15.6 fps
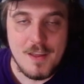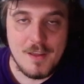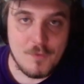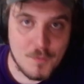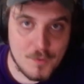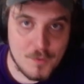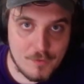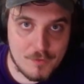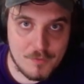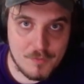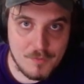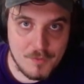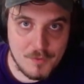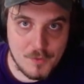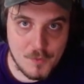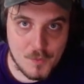If you want to,
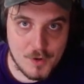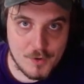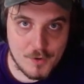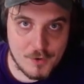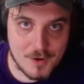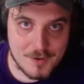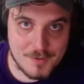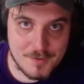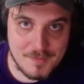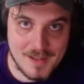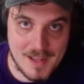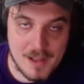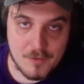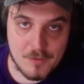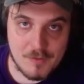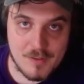you want to talk to
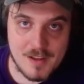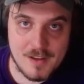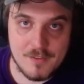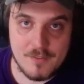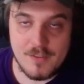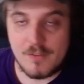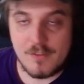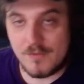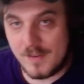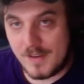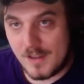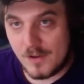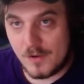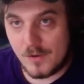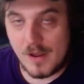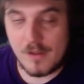me outside of this
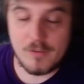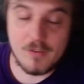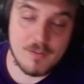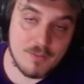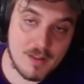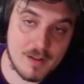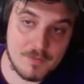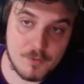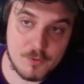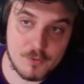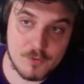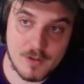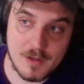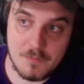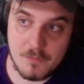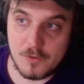video, outside of live
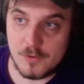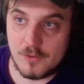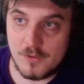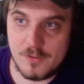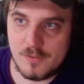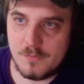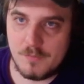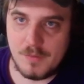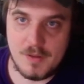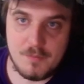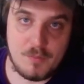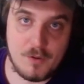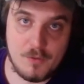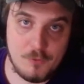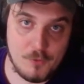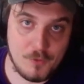streams, or just be
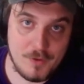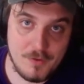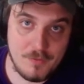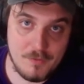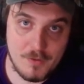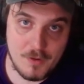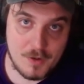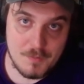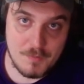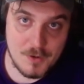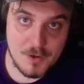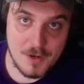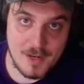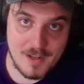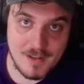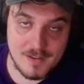a, join the
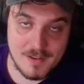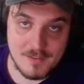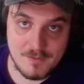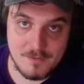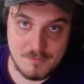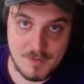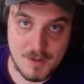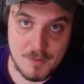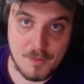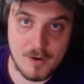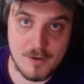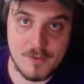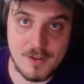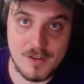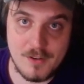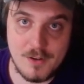community and be a
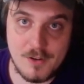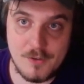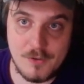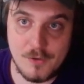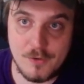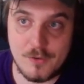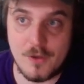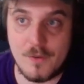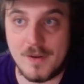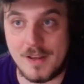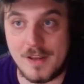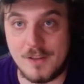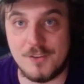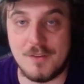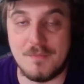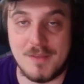part of it, you can do so
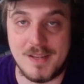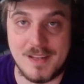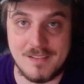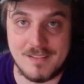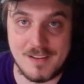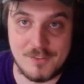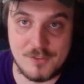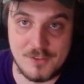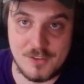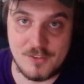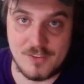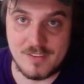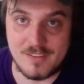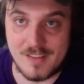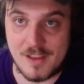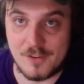at himedia dot G
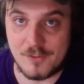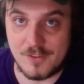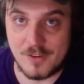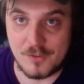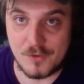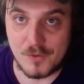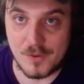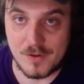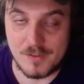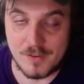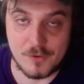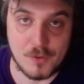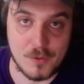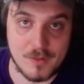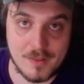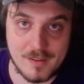G slash Discord.
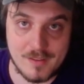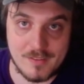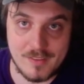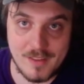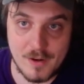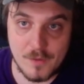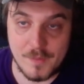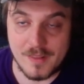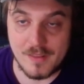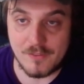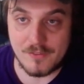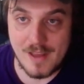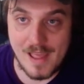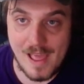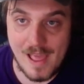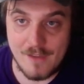Discord links there. We'd
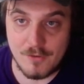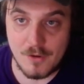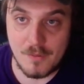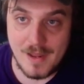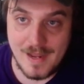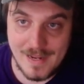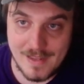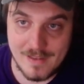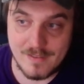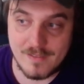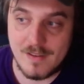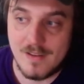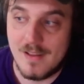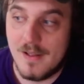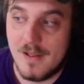love to have you. And